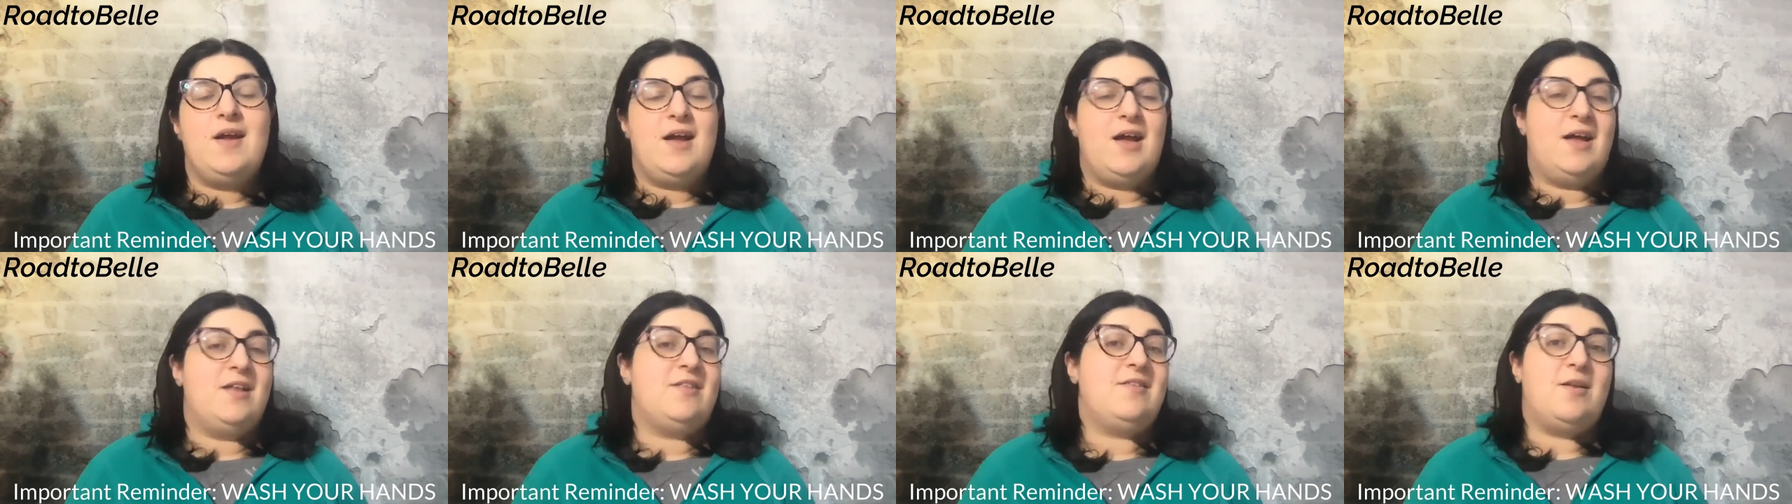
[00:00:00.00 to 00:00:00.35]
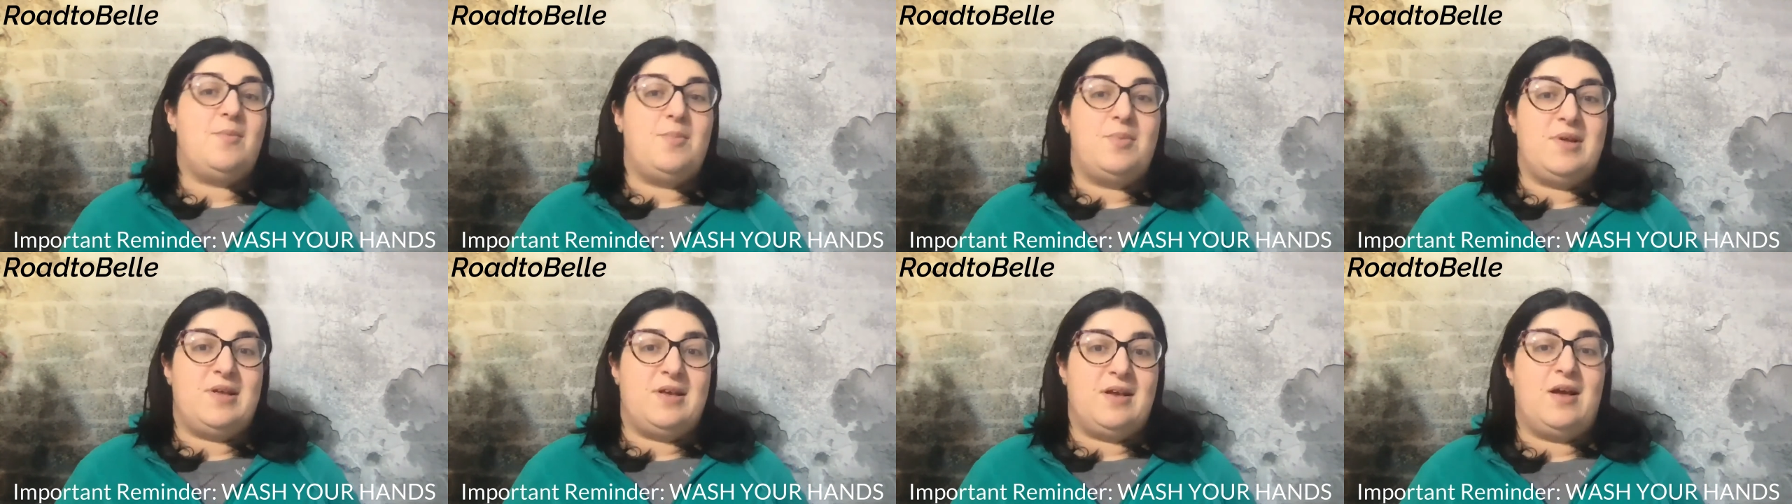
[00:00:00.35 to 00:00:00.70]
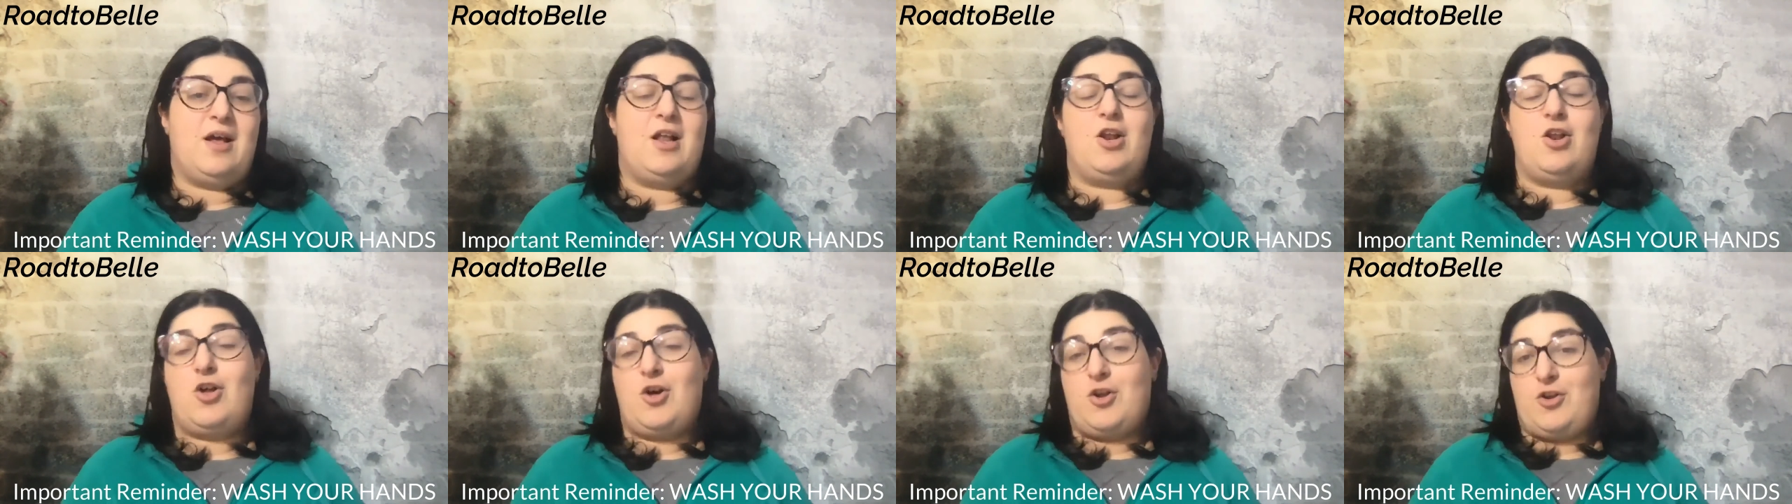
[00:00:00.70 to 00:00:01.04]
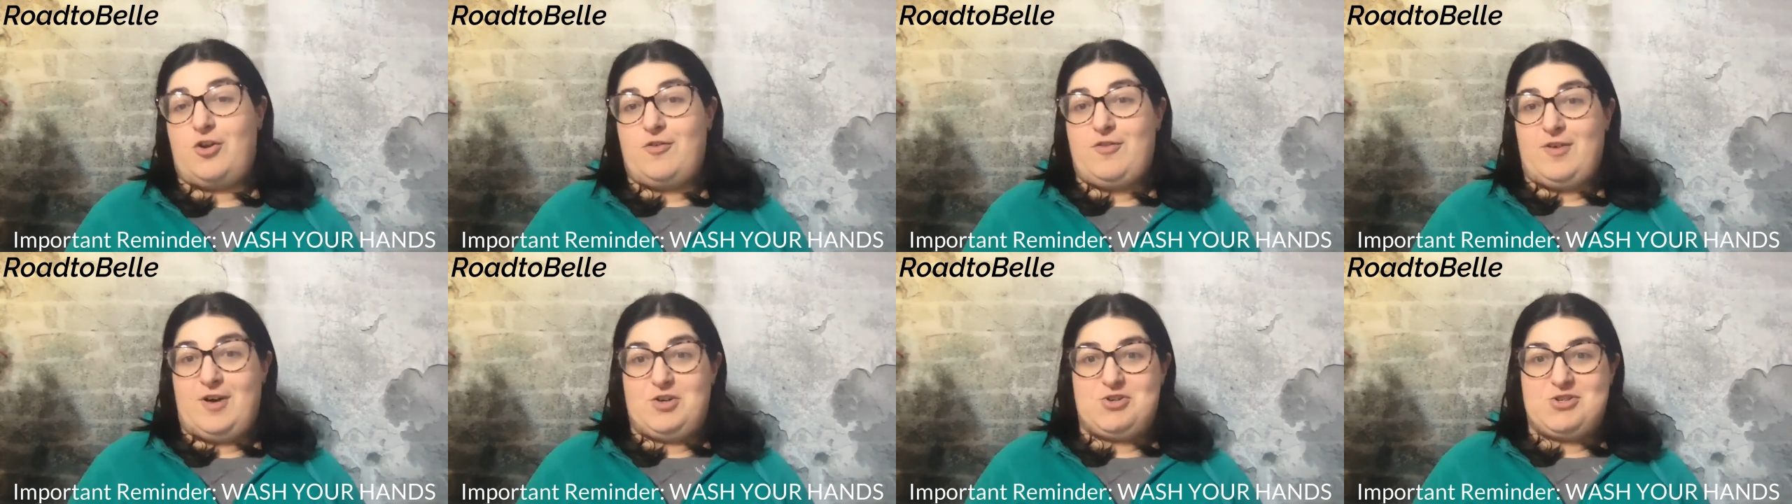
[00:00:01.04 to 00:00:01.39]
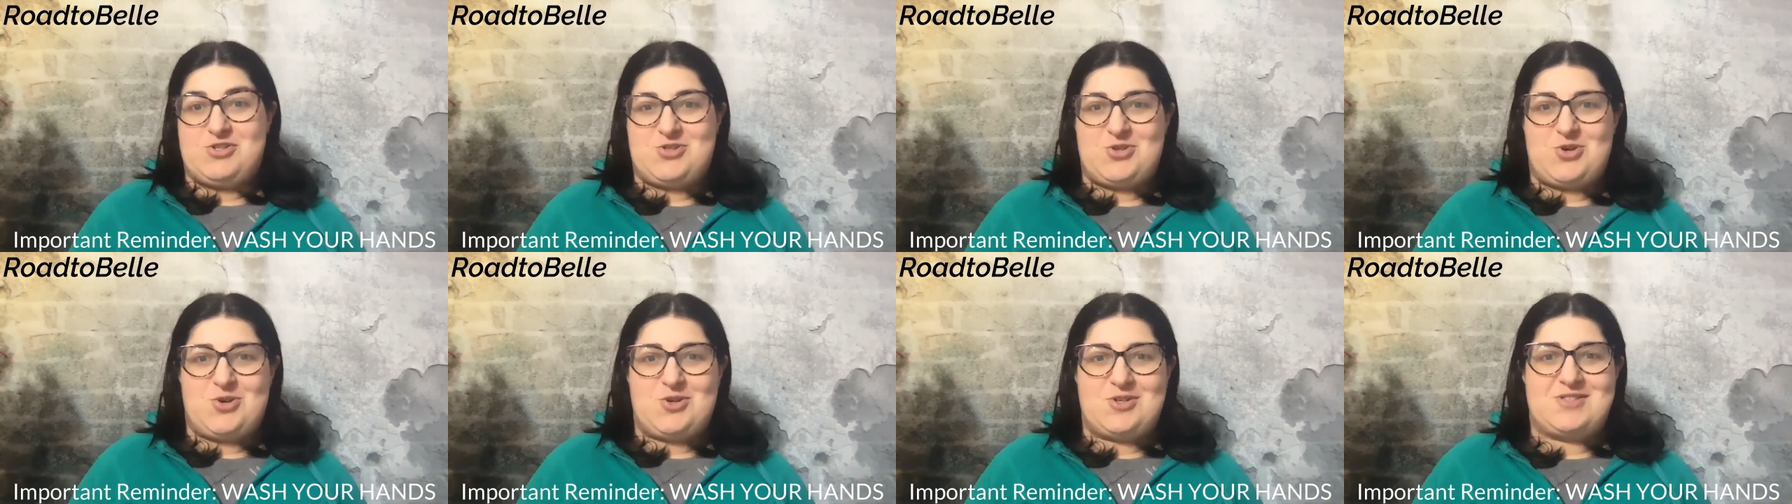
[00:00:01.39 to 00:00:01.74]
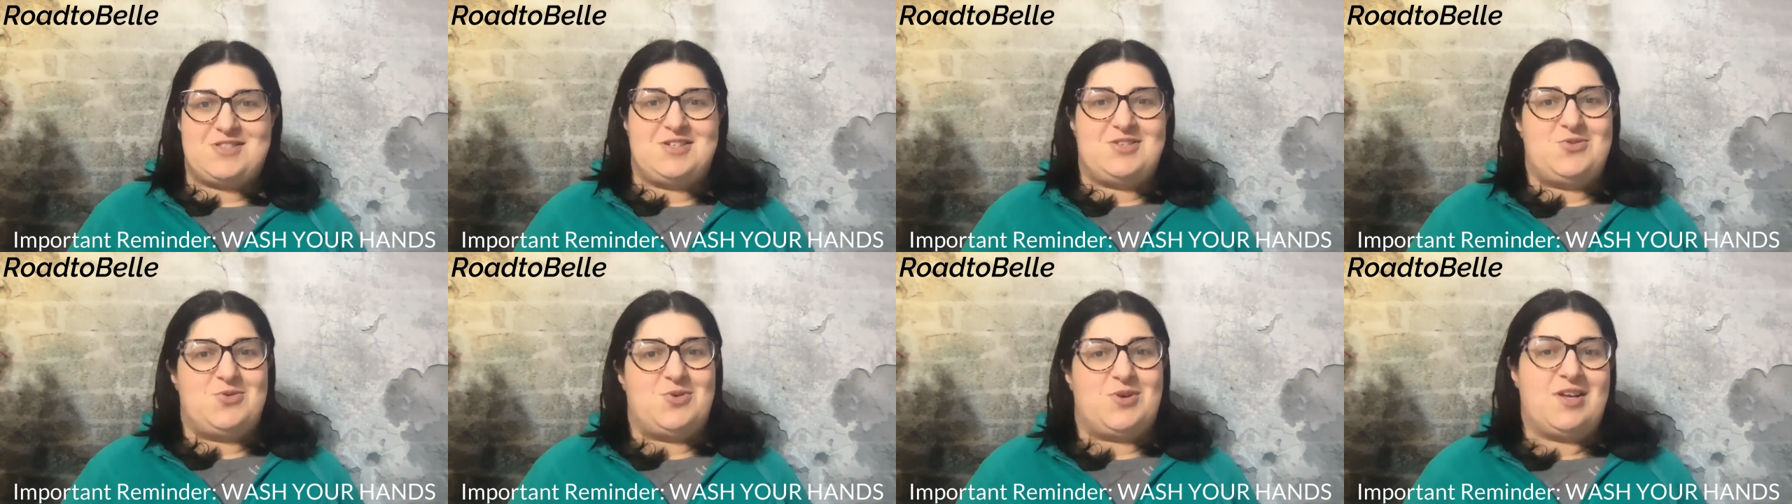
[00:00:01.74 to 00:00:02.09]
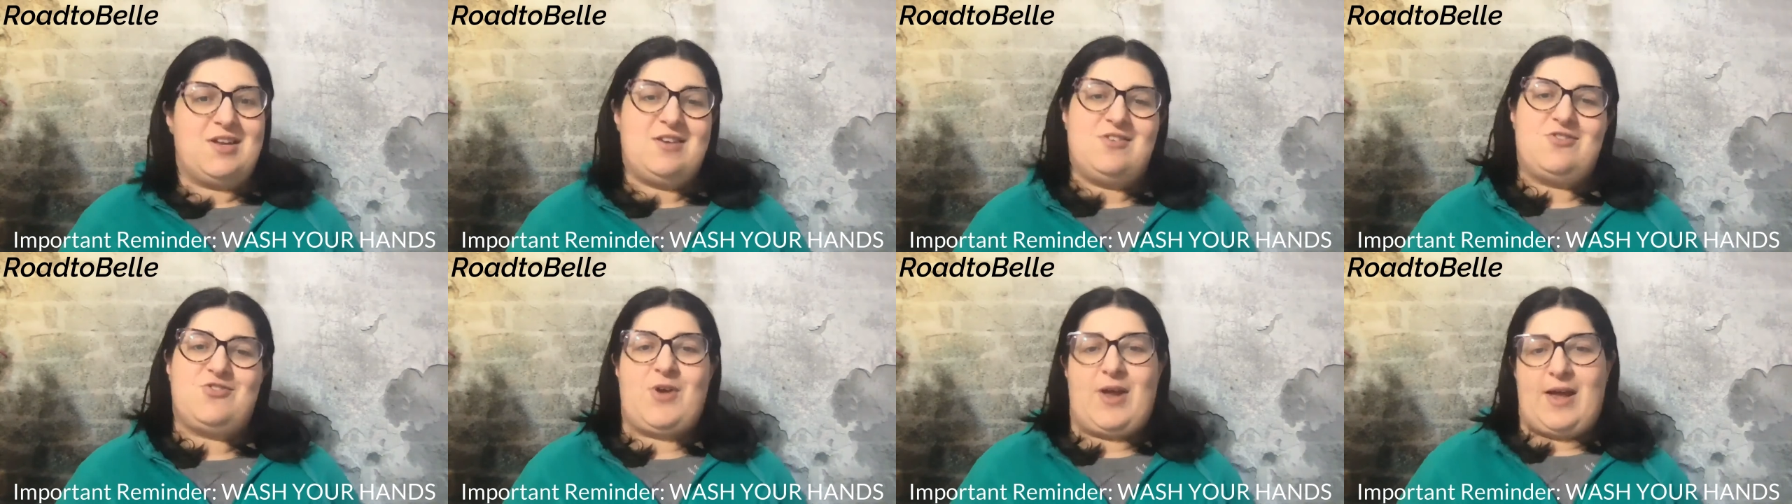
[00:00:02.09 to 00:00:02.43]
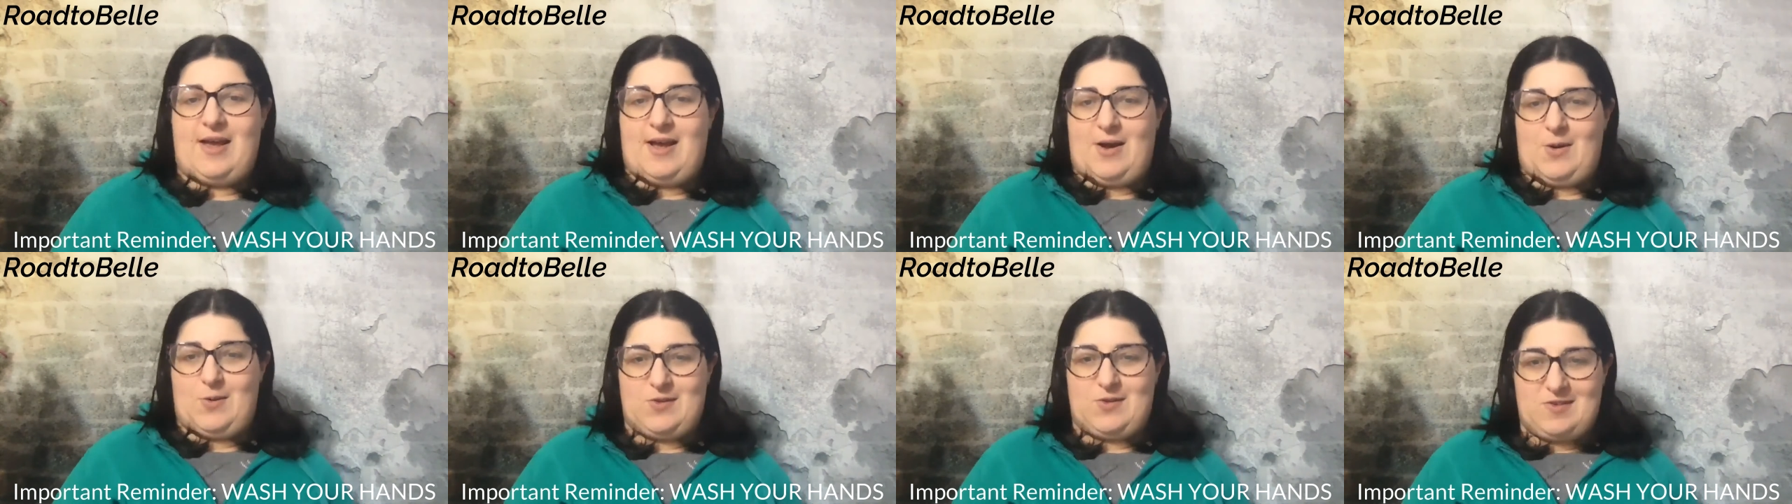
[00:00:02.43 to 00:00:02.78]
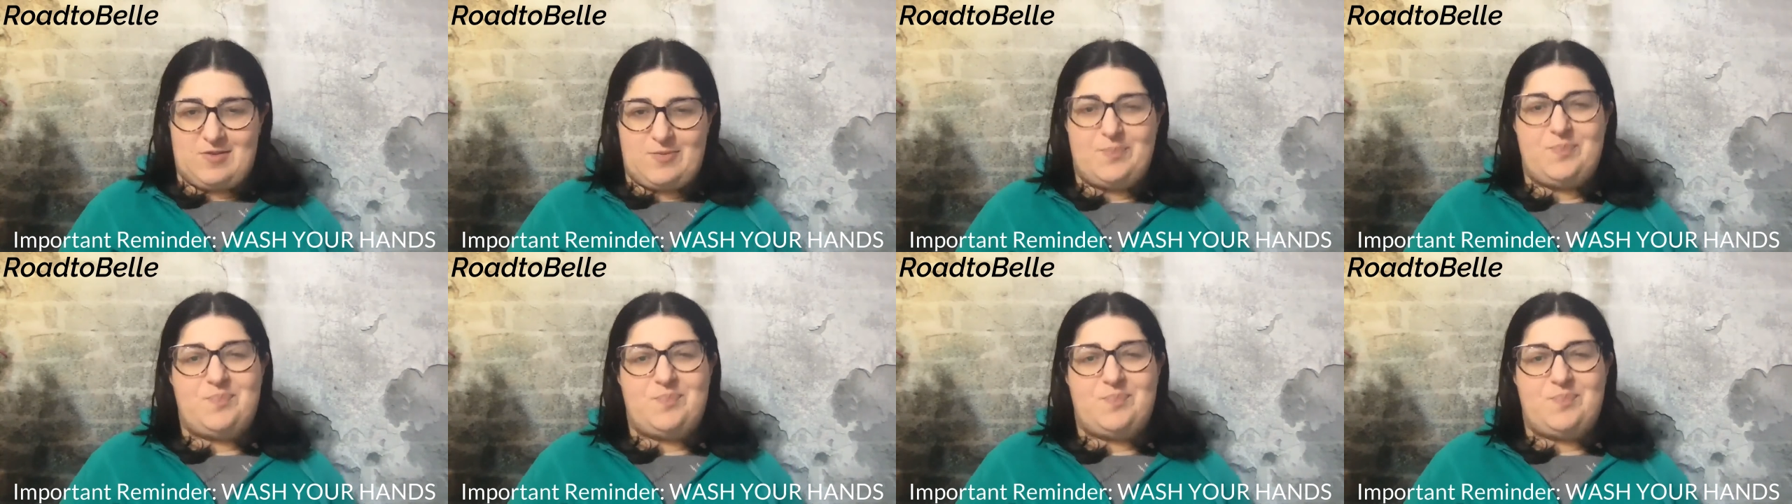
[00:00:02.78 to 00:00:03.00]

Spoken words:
and there'll be a lot of other songs that you can try out.